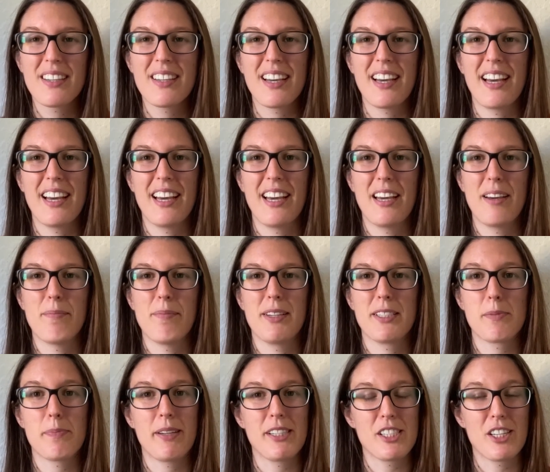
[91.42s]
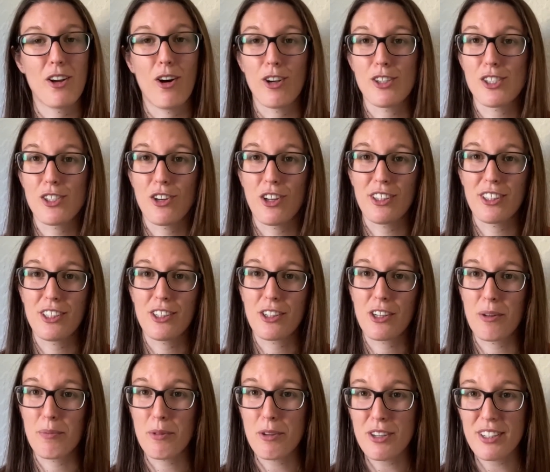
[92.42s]
especially also not in the
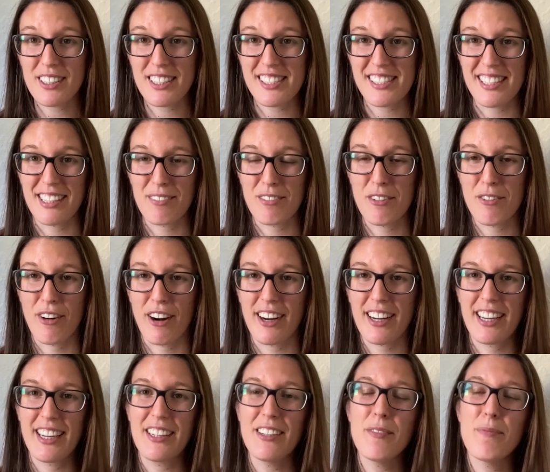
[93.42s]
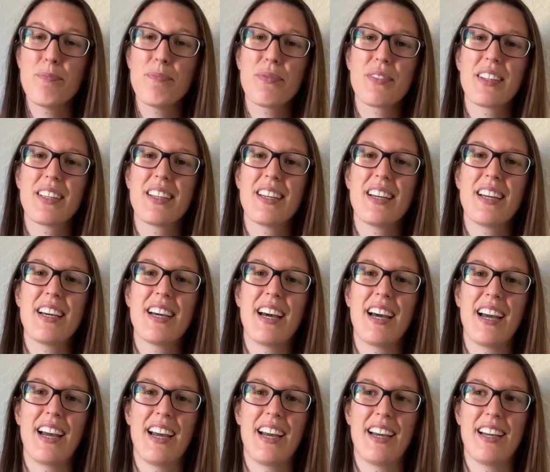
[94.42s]
communities that we work in.
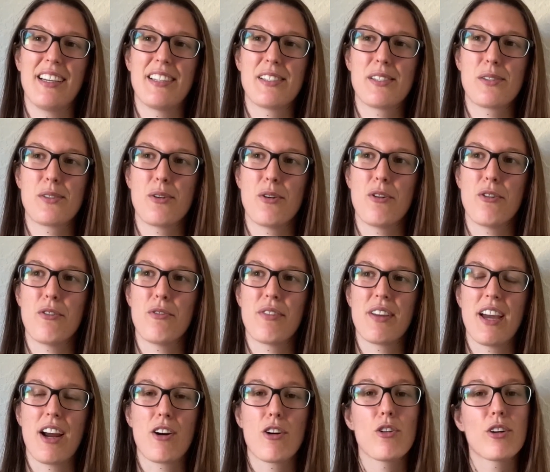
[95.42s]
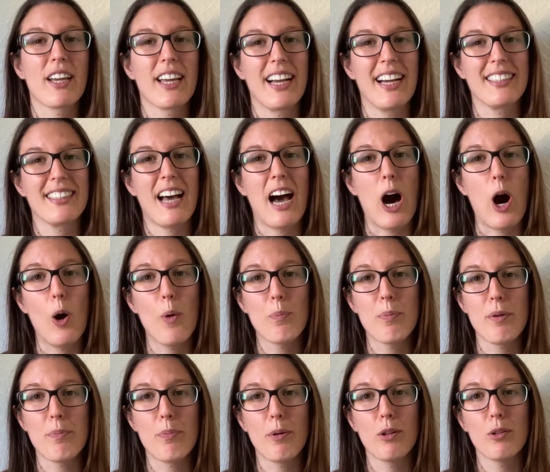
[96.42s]
So we are looking at how
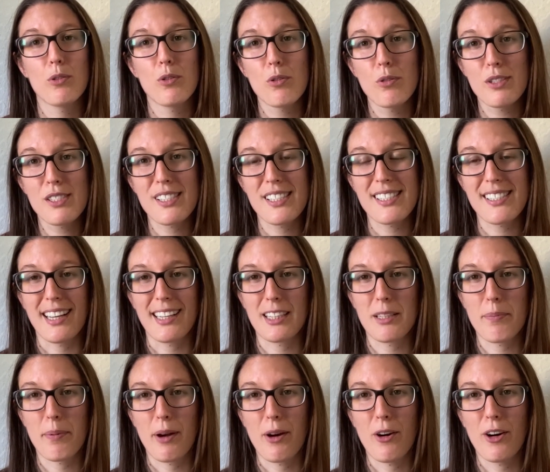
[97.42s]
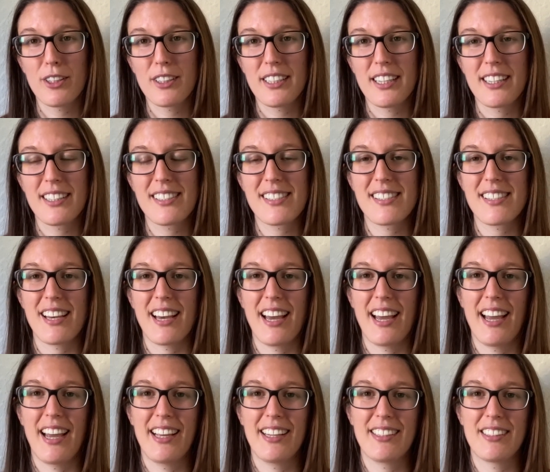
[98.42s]
people use these antibiotics
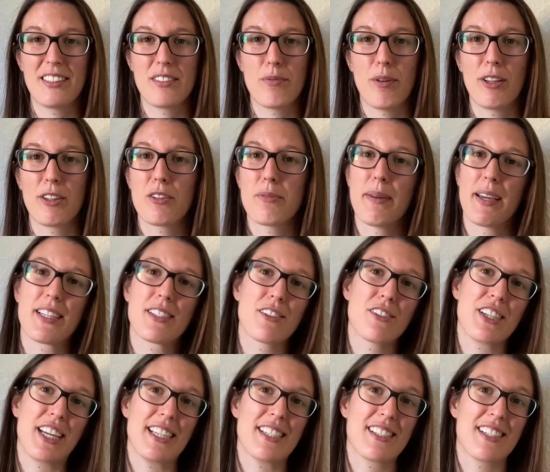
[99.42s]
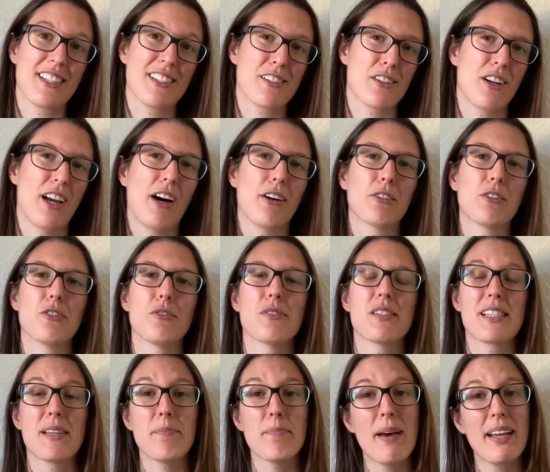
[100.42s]
and want to make suggestions on how to
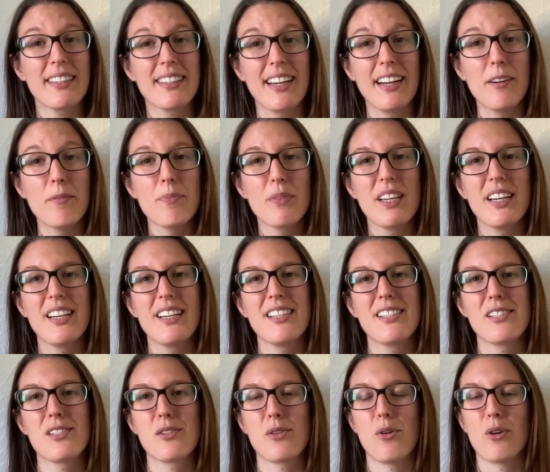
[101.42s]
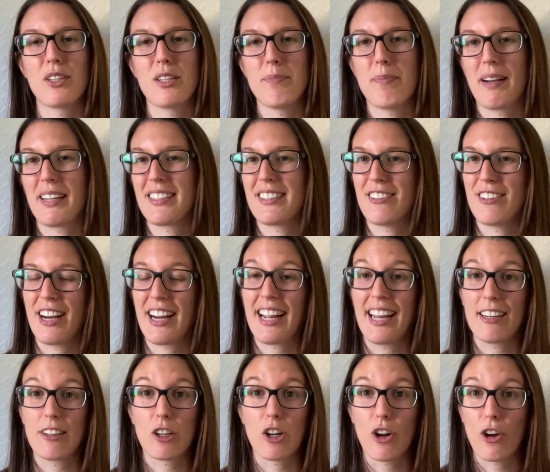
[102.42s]
use them better so the bacteria
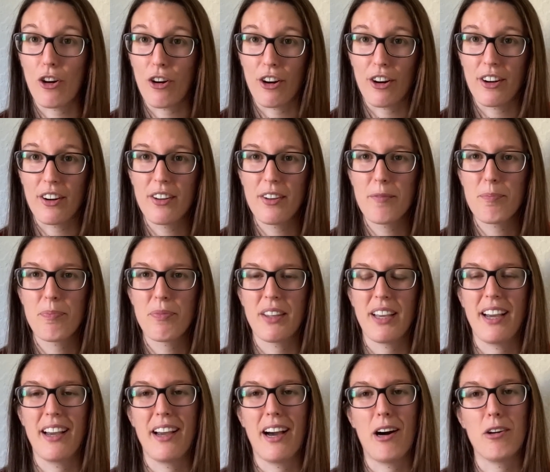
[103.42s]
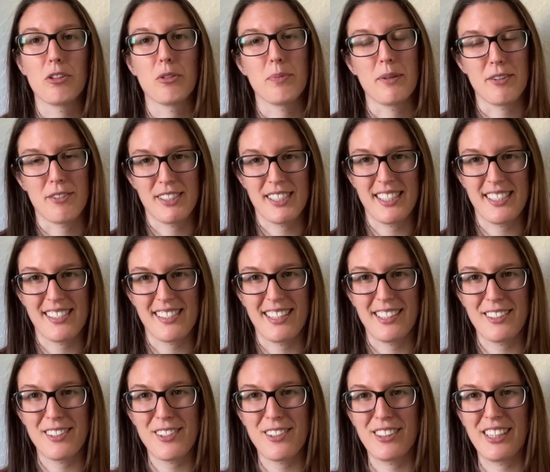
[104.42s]
can learn how to be
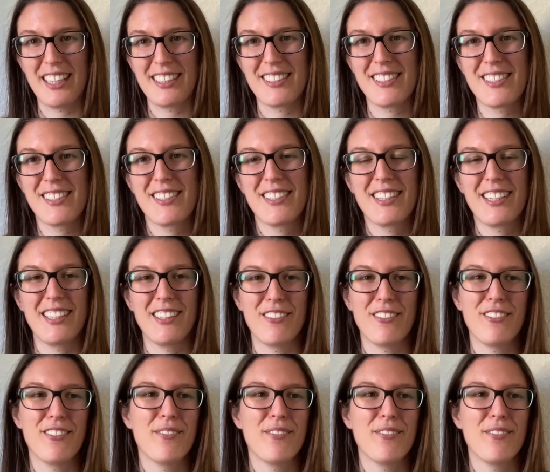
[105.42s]
resistant. So that's kind of